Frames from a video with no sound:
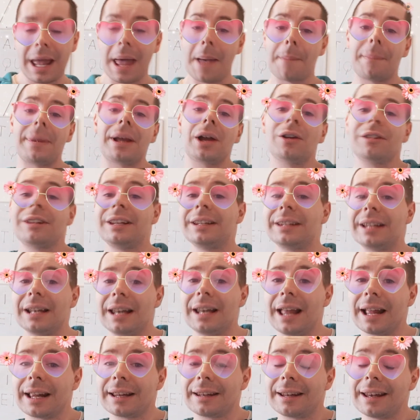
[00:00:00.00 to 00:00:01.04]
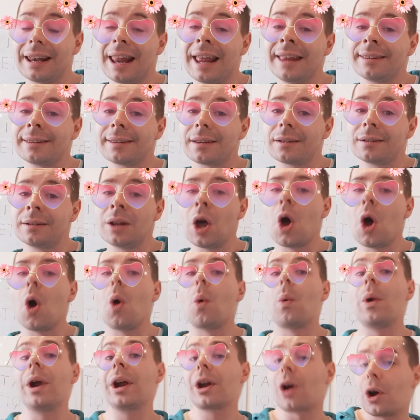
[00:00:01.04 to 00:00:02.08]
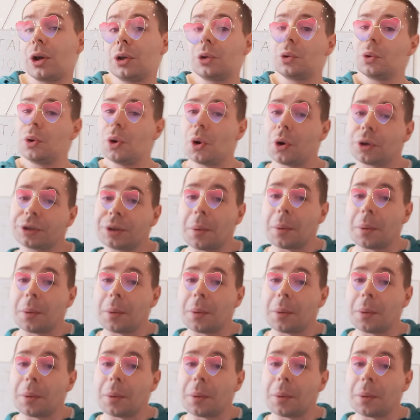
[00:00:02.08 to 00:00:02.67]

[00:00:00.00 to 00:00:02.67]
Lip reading: because in the next lesson we're going to learn